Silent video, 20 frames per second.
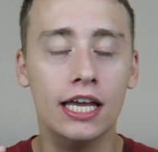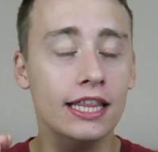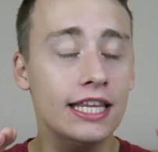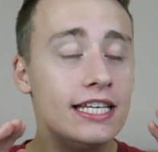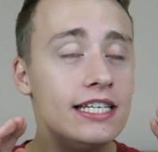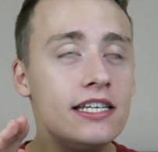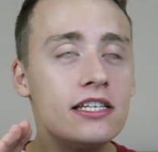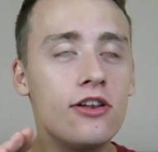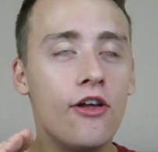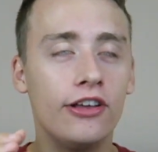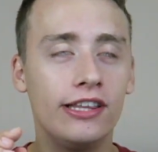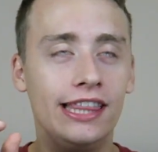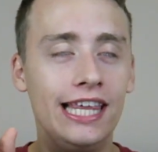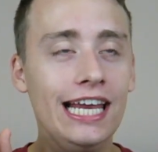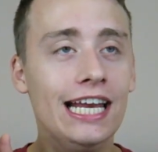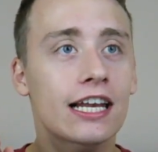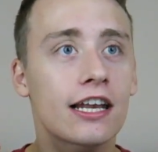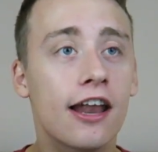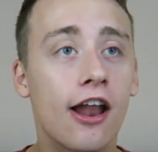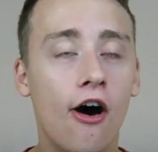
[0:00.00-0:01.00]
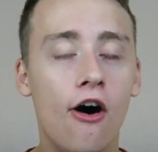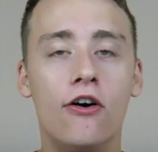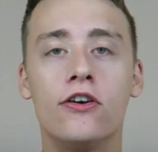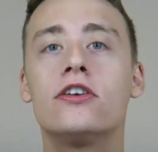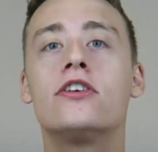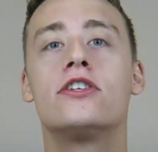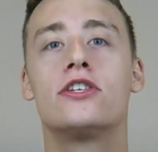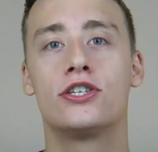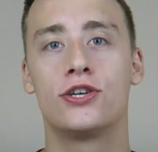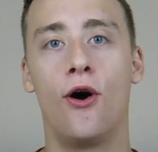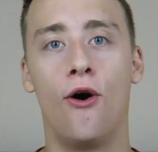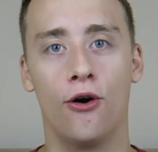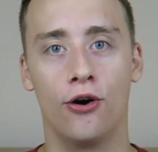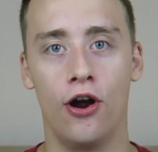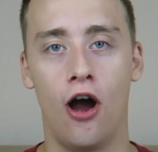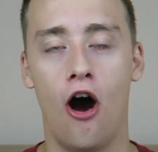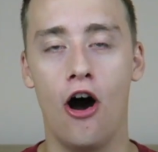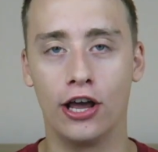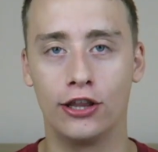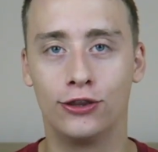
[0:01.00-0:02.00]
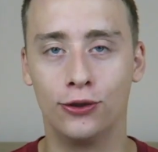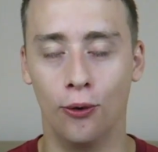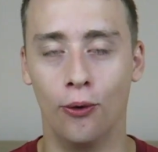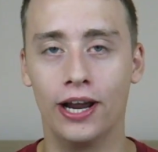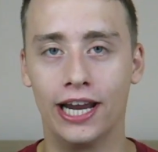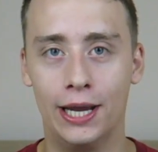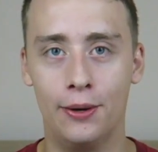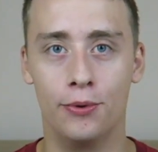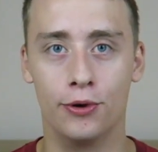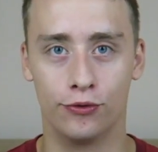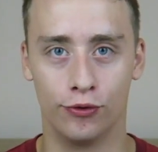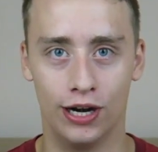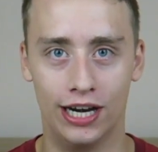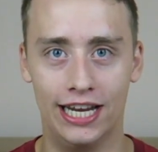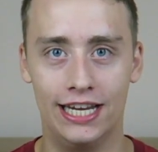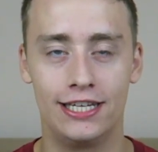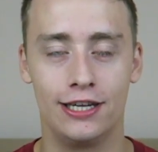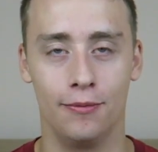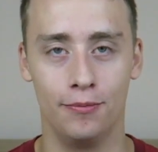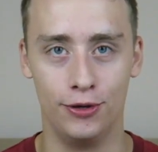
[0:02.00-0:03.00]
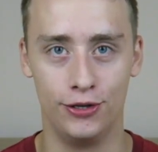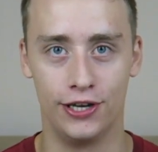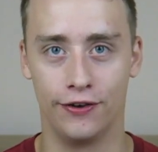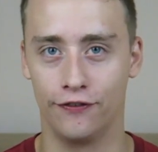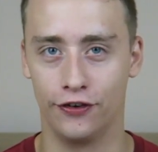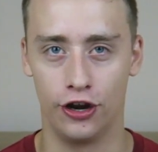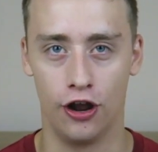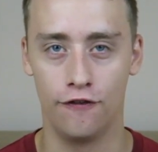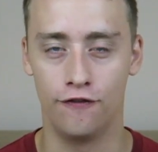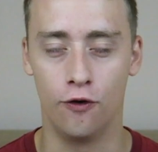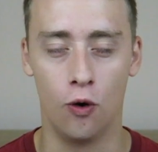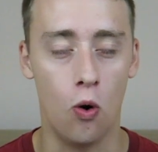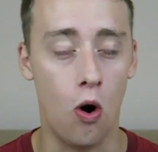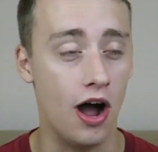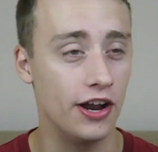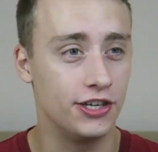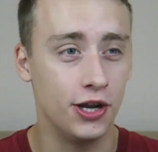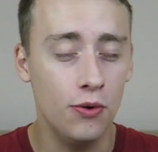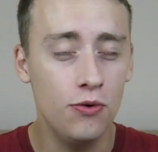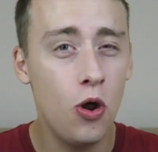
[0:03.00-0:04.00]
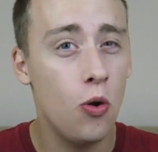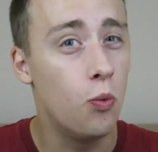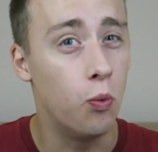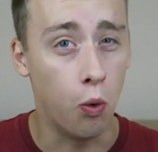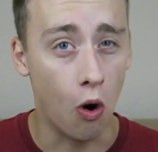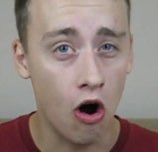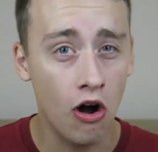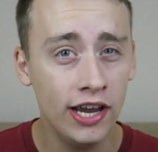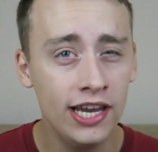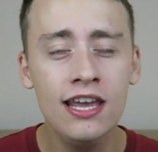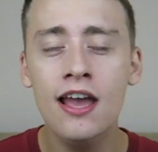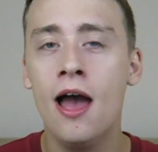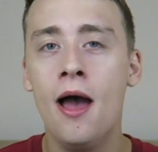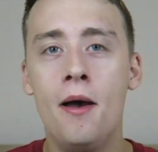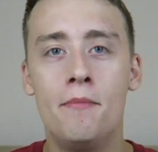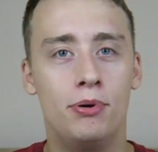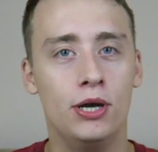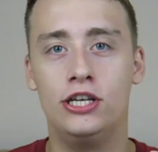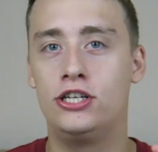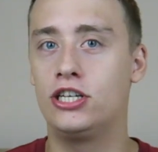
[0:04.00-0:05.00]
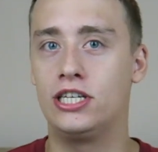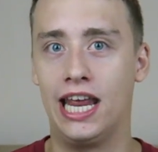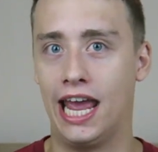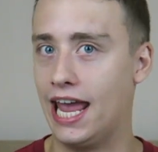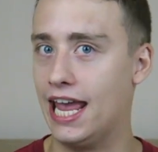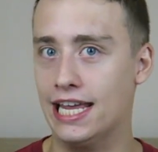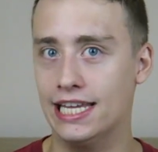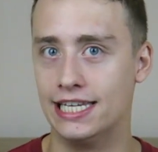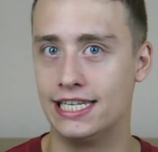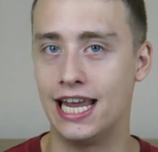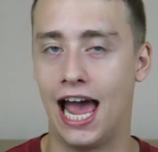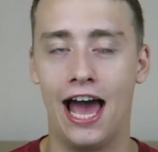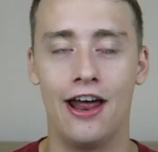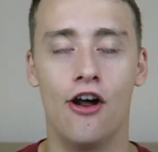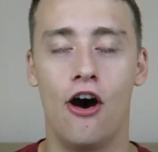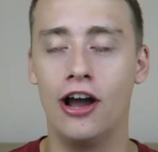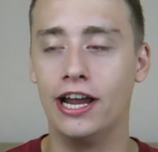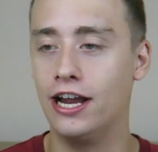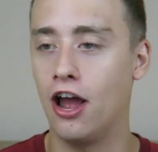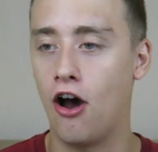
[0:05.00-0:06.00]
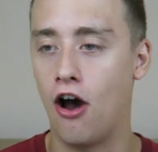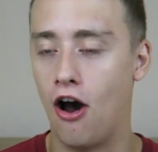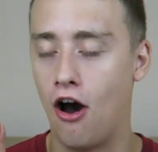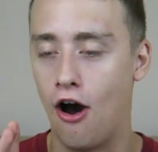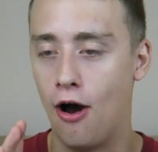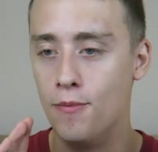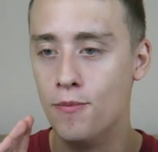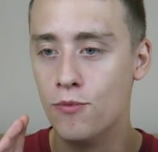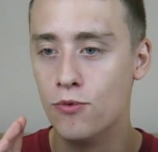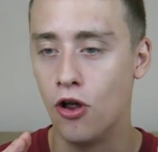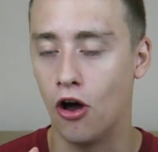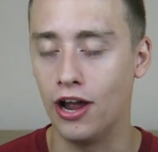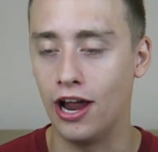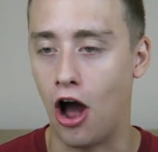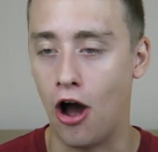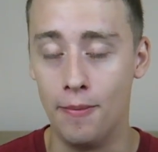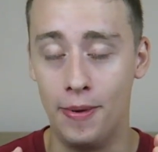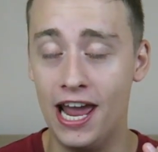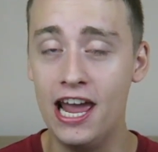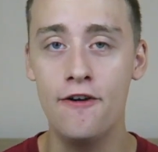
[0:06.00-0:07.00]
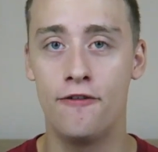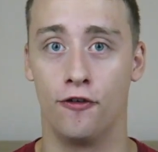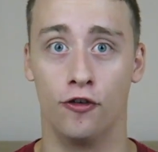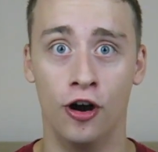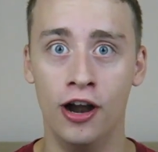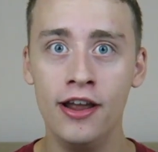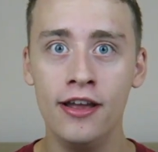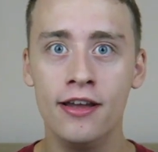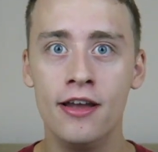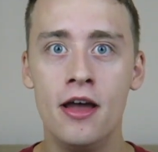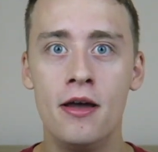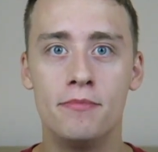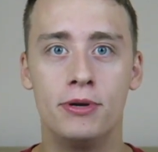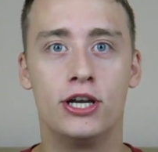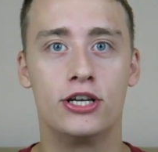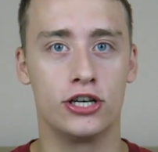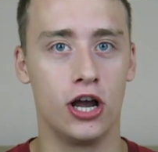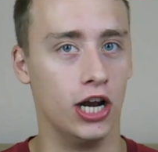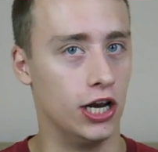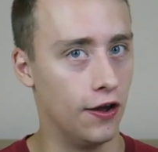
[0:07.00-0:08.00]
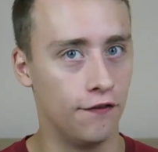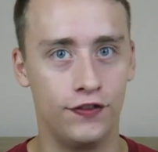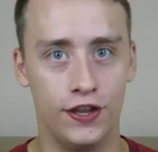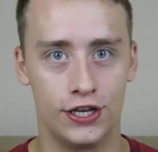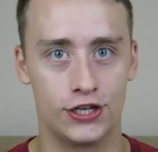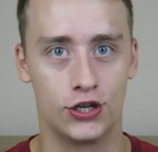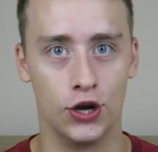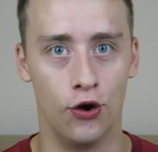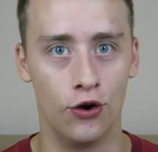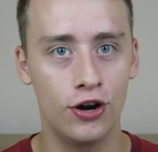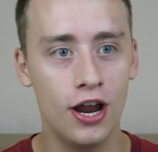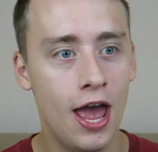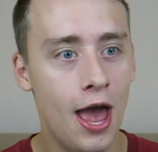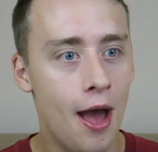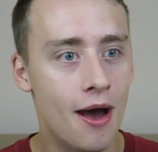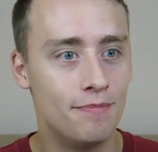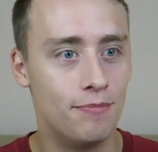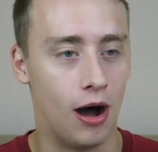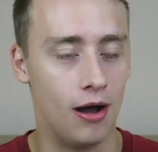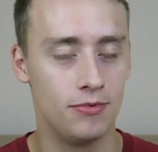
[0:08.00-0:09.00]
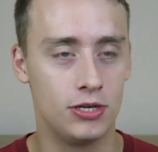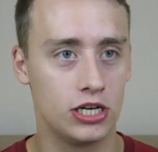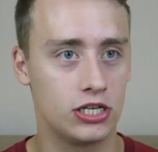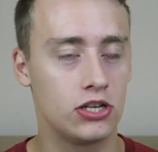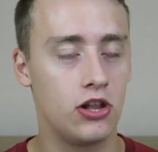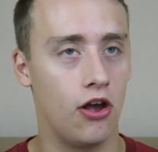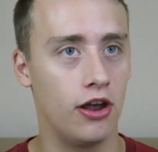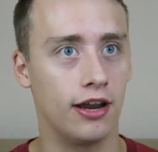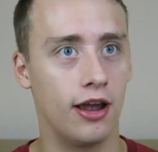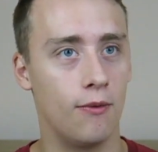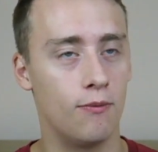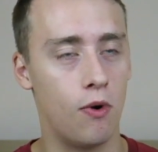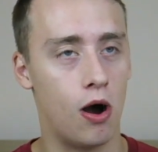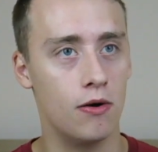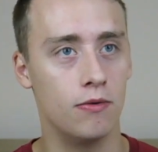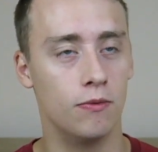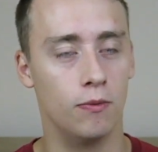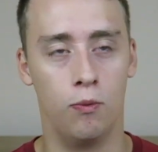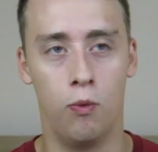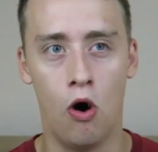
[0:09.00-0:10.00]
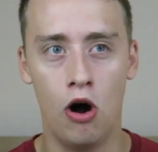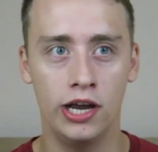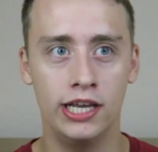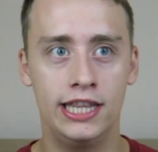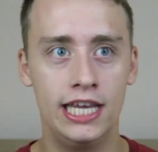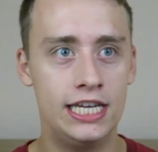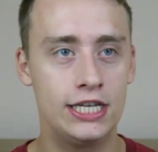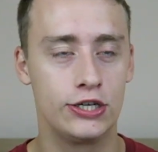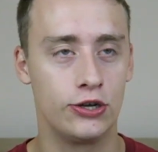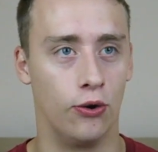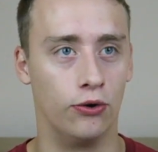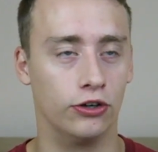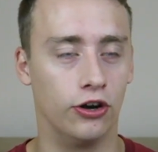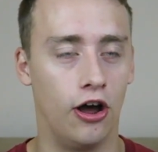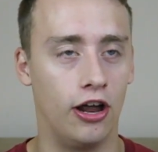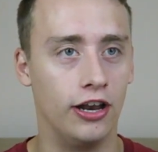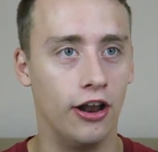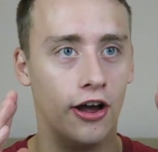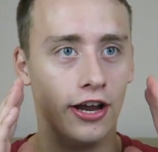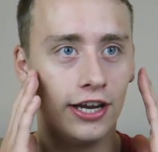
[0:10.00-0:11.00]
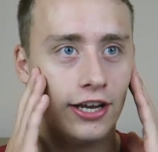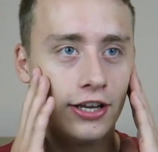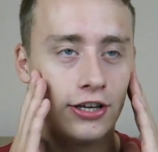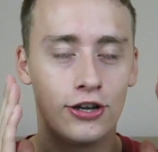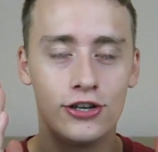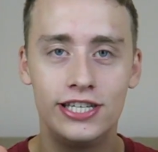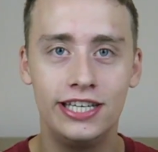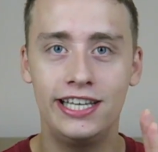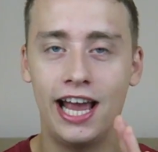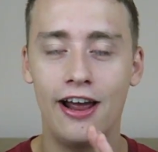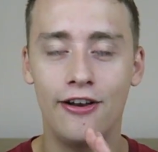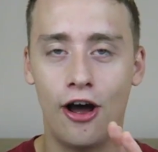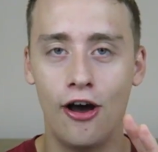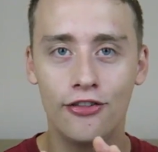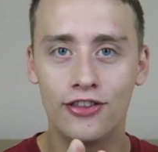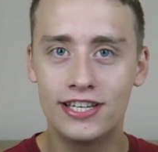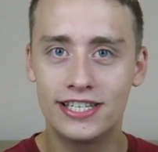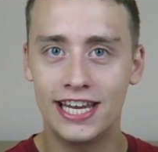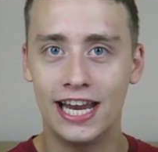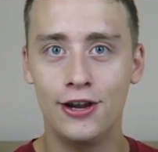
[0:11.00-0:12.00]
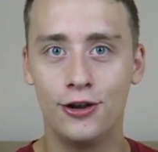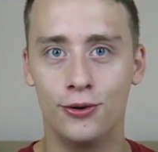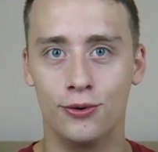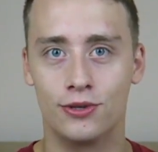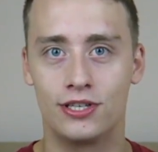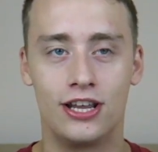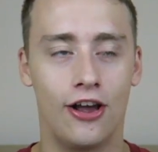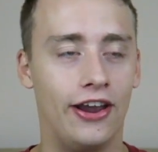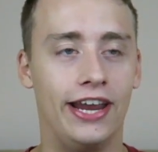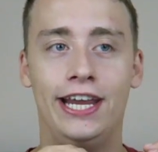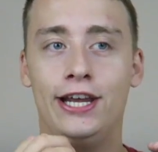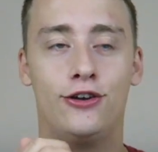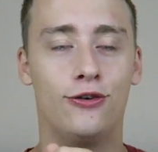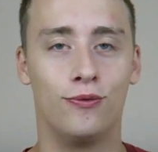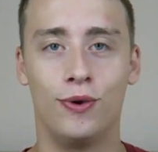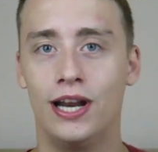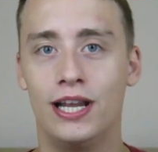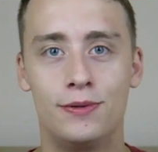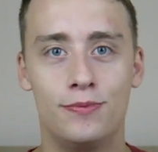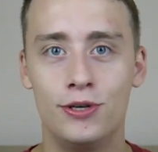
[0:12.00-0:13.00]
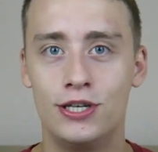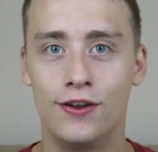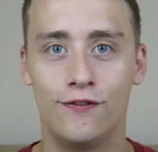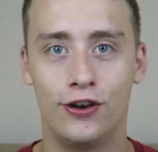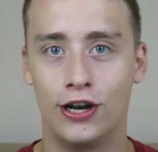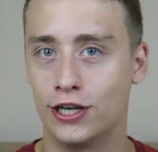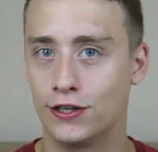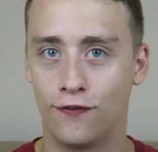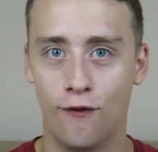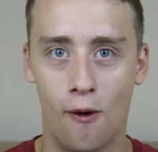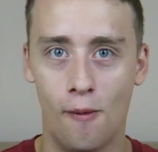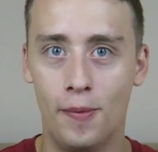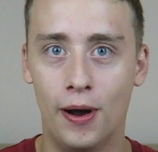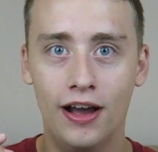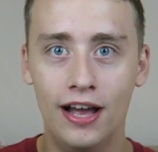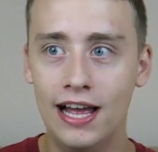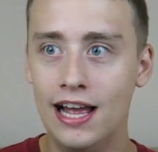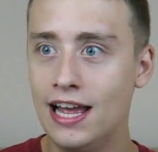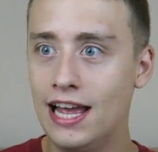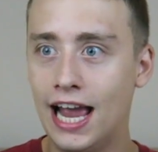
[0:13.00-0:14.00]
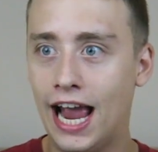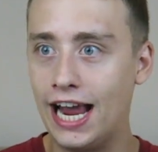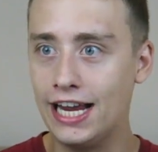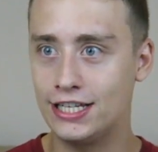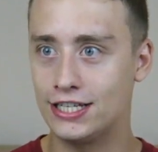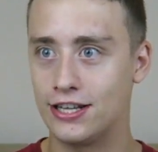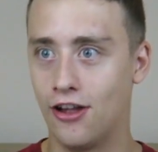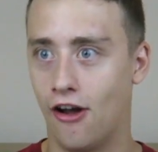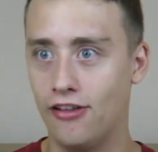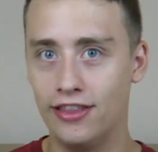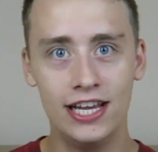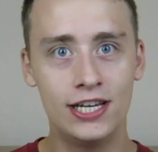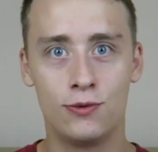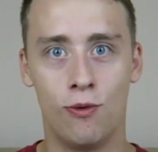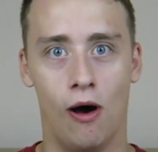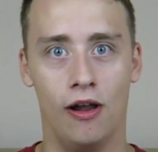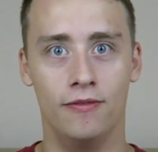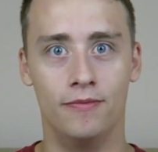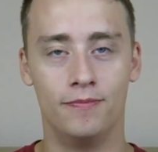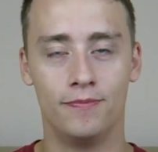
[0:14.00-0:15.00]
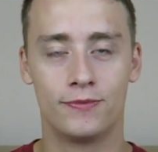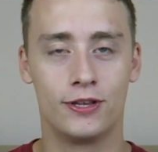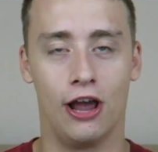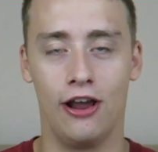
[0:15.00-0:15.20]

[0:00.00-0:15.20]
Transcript: This is like the last song I thought he would release a music video for. I don't know why, but it just is. And I, I'm like, I'm here for it because I love this song, but I'm just like, why this song? Like, like, because he's had other singles that he could release music videos for, but it's like this one.